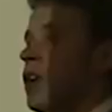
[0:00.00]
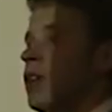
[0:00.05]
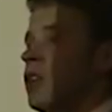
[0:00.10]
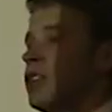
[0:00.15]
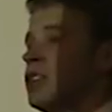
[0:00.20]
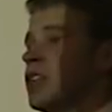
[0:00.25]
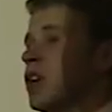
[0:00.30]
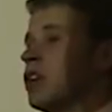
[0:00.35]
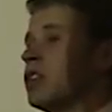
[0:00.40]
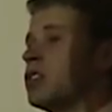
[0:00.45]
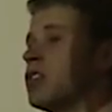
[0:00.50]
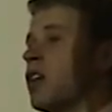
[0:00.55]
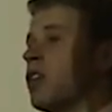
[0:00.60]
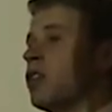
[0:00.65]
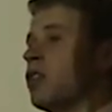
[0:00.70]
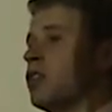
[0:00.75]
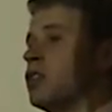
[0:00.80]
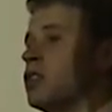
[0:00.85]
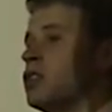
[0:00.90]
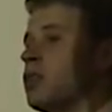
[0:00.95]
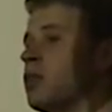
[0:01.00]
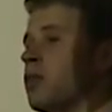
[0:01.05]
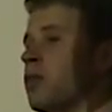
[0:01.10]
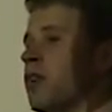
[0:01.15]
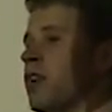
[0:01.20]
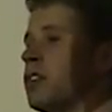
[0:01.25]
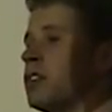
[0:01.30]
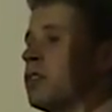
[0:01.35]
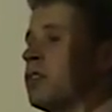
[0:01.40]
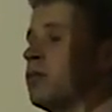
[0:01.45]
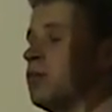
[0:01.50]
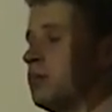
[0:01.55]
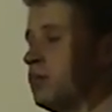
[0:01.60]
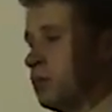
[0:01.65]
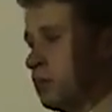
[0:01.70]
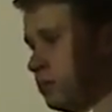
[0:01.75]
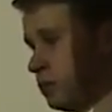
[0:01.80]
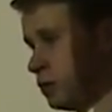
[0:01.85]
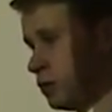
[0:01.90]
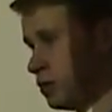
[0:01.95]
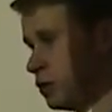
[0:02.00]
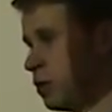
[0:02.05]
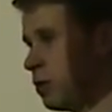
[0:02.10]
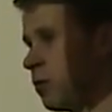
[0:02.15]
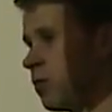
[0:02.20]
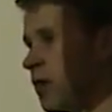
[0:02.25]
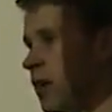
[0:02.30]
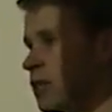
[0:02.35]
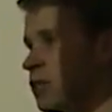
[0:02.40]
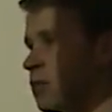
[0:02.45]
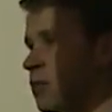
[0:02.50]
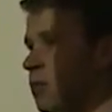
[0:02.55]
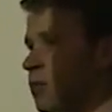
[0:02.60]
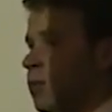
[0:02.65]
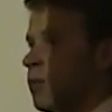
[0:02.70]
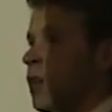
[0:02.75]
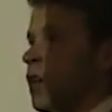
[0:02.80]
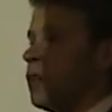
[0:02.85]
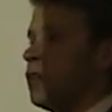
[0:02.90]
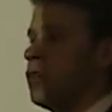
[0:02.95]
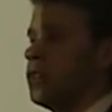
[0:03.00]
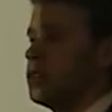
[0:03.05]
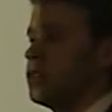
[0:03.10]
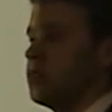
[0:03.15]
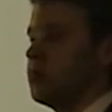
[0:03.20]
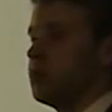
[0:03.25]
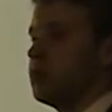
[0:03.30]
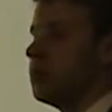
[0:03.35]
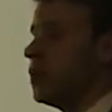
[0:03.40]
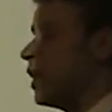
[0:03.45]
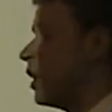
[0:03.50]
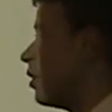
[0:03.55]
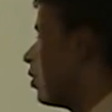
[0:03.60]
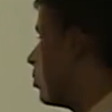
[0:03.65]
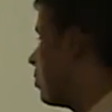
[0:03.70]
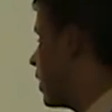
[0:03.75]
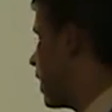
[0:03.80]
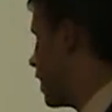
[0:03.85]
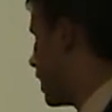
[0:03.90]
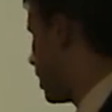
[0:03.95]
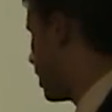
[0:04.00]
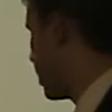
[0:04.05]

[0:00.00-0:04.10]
the sales level and the supervisor level is a bit opaque.